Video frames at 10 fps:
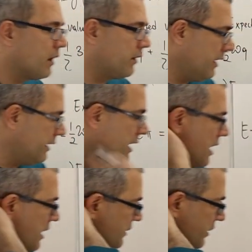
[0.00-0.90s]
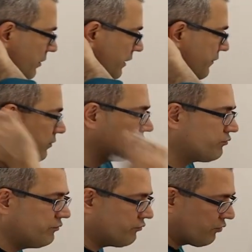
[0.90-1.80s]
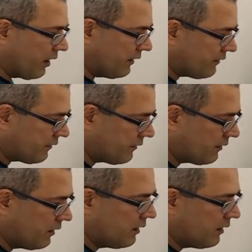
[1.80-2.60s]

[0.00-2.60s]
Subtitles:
All right? So if you write